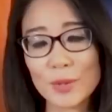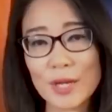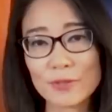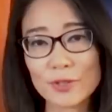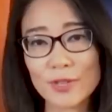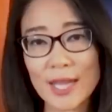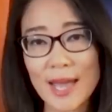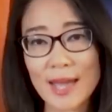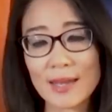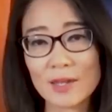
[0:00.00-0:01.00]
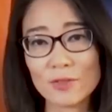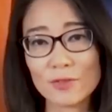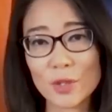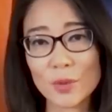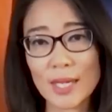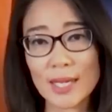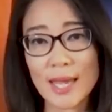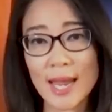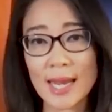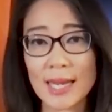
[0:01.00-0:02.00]
will never forget interviewing
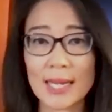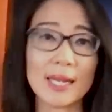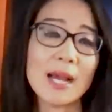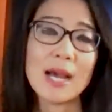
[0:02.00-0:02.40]
a